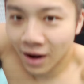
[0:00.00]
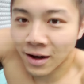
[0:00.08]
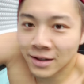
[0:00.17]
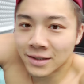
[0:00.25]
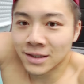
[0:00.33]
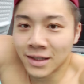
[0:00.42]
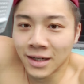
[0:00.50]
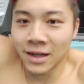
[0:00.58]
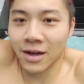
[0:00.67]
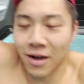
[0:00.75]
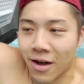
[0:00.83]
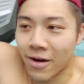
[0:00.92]
I talked to a lot of
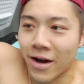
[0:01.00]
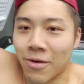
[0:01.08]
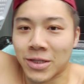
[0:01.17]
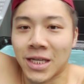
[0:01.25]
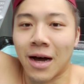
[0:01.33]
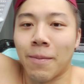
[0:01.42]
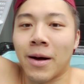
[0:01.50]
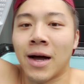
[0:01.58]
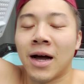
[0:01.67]
people. All right, what's up?